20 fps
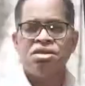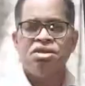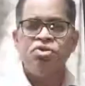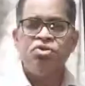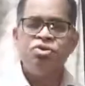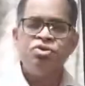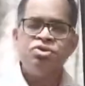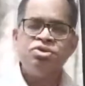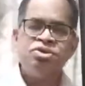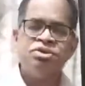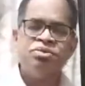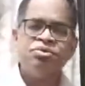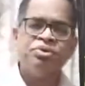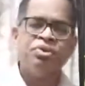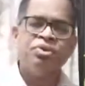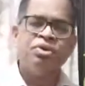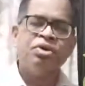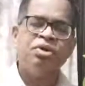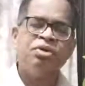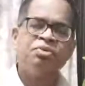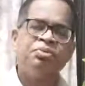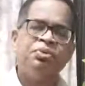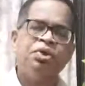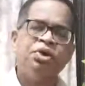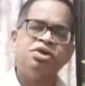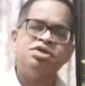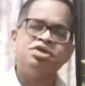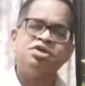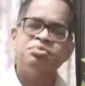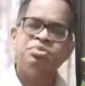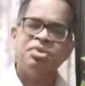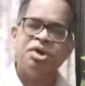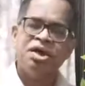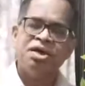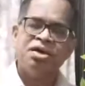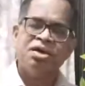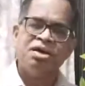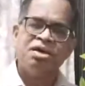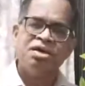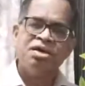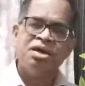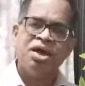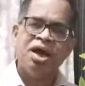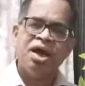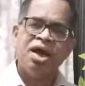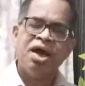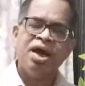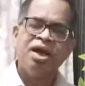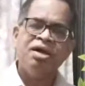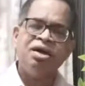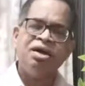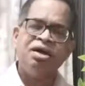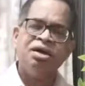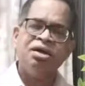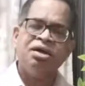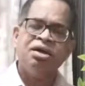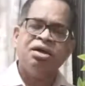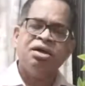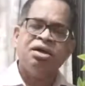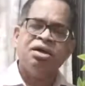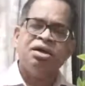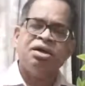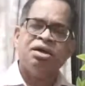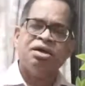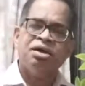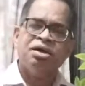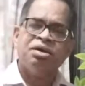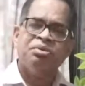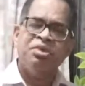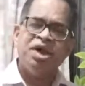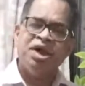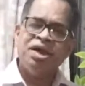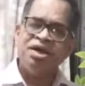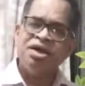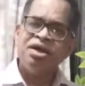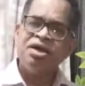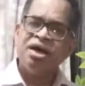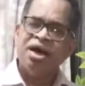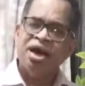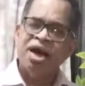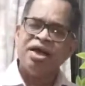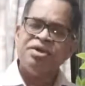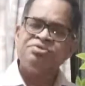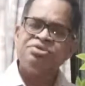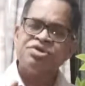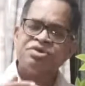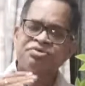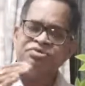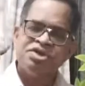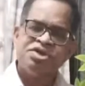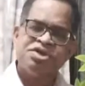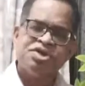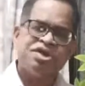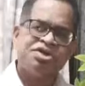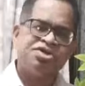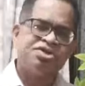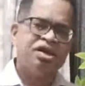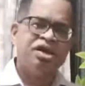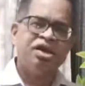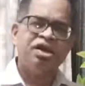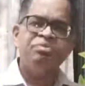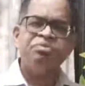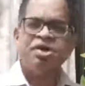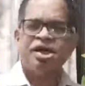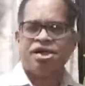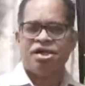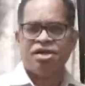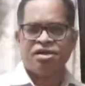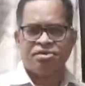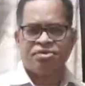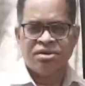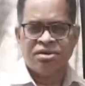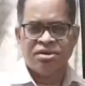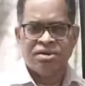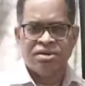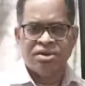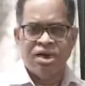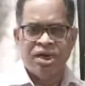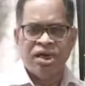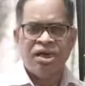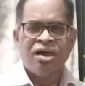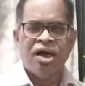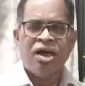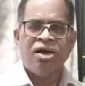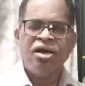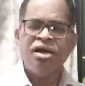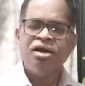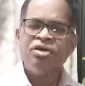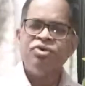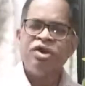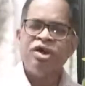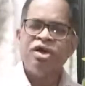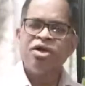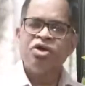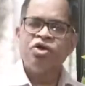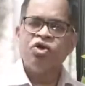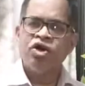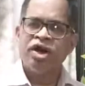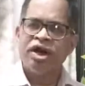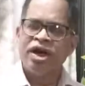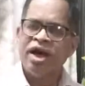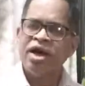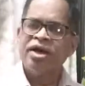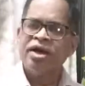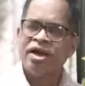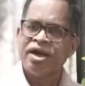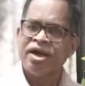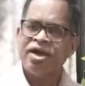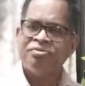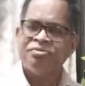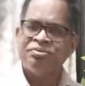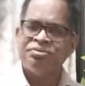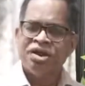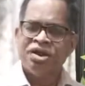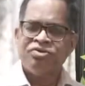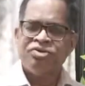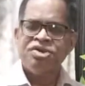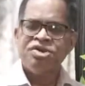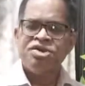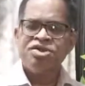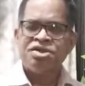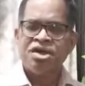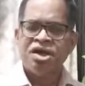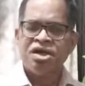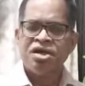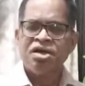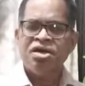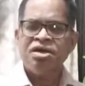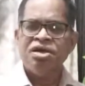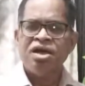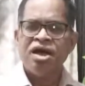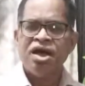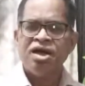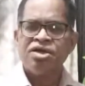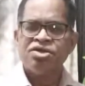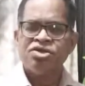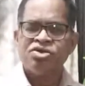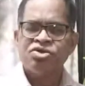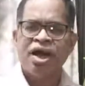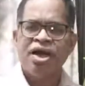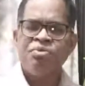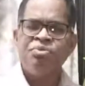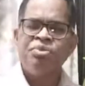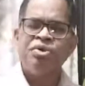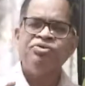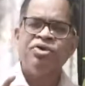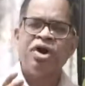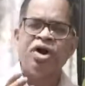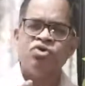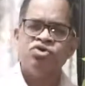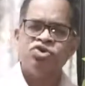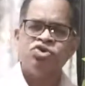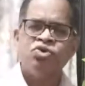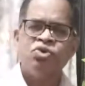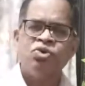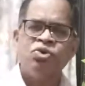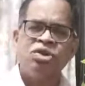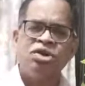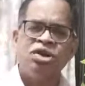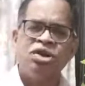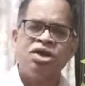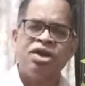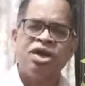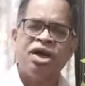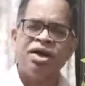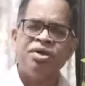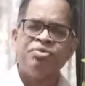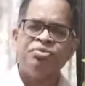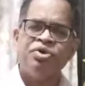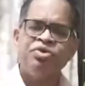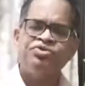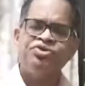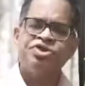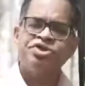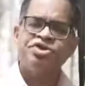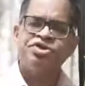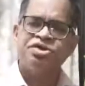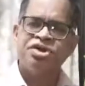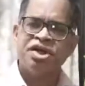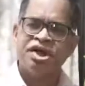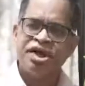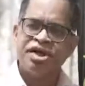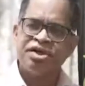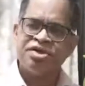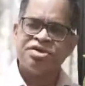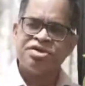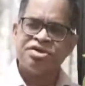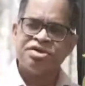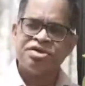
used for policy making and making lives of the citizenry better. In London, when cholera came, there was a study as type of household, the type of street,